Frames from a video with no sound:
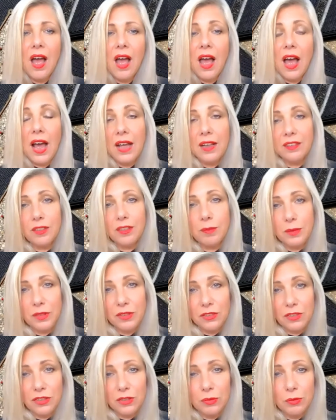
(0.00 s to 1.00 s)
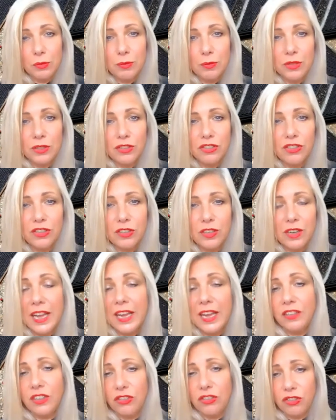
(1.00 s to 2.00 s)
As a businesswoman,
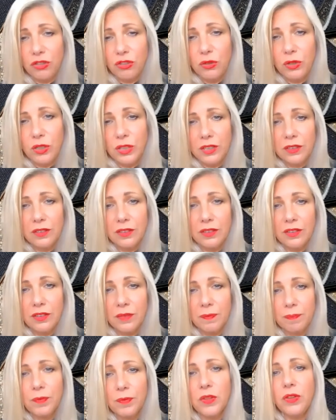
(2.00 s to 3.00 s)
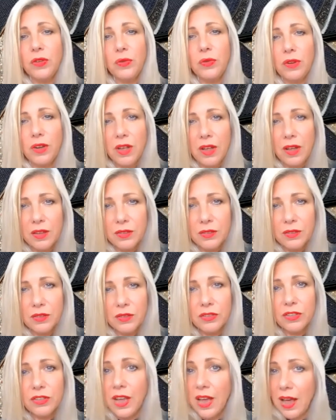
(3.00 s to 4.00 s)
Lady Julian, you learn
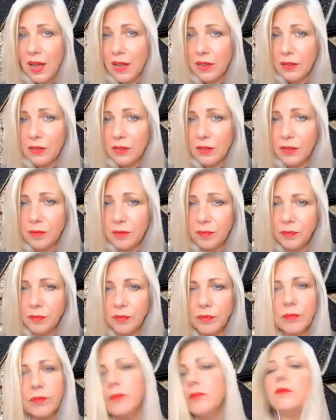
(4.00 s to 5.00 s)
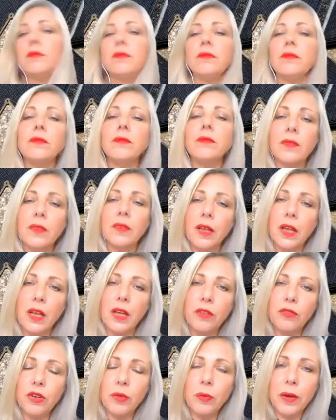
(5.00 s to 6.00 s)
to haggle.
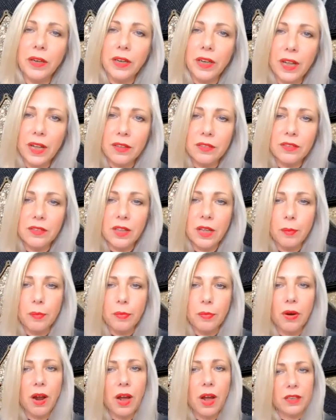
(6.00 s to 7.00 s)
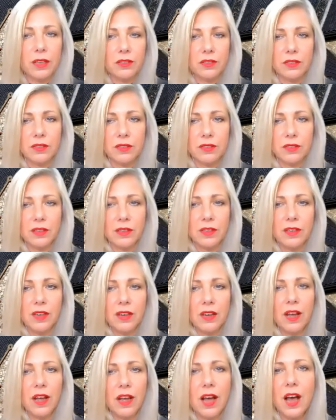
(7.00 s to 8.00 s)
Everyone has their price.
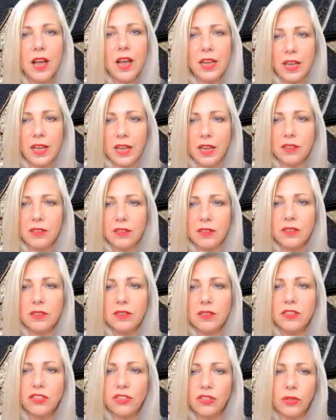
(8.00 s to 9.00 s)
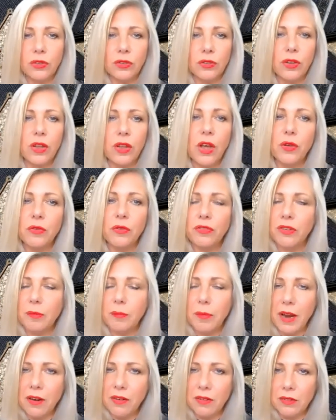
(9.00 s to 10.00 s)
I had John over a
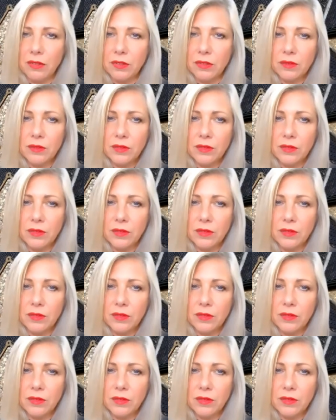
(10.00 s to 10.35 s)
barrel.